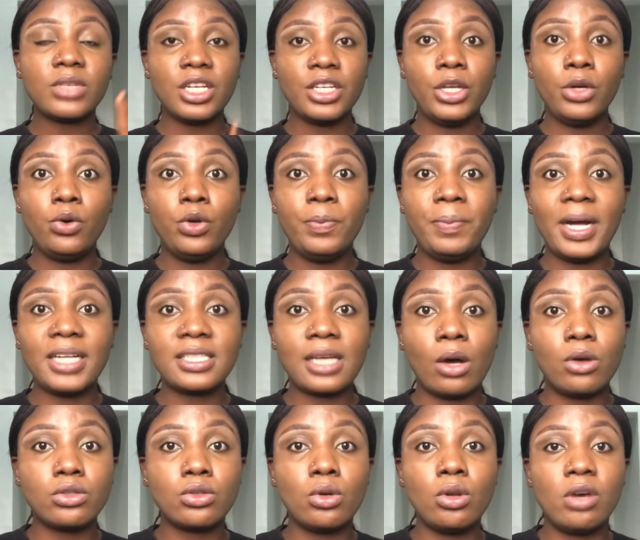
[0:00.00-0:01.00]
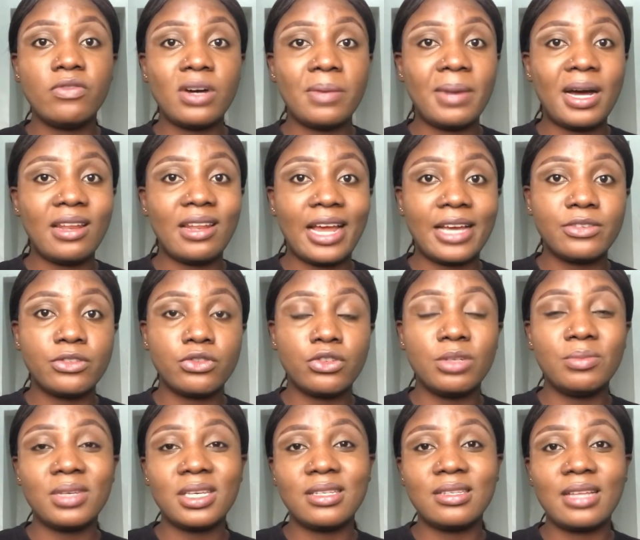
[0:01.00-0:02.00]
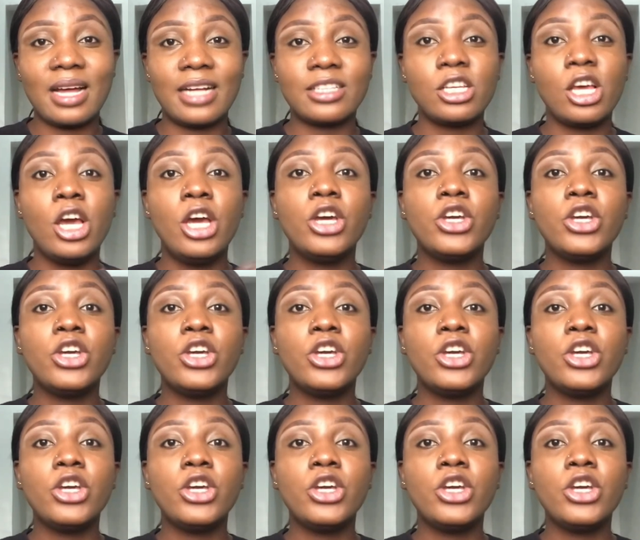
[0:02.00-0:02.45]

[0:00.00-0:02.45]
The good part I also love about live stream is that